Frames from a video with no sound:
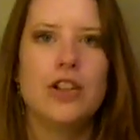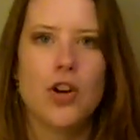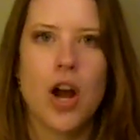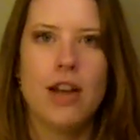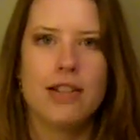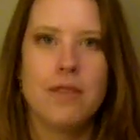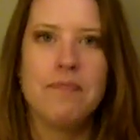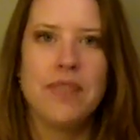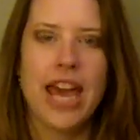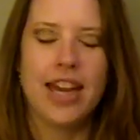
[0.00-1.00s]
You're
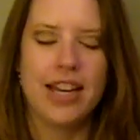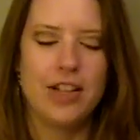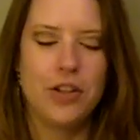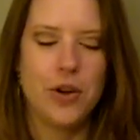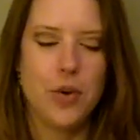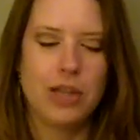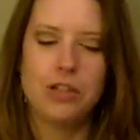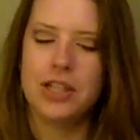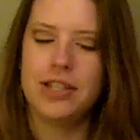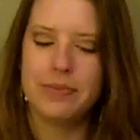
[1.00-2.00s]
awesome. And to your
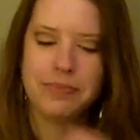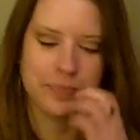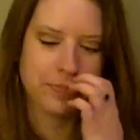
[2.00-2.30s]
questions.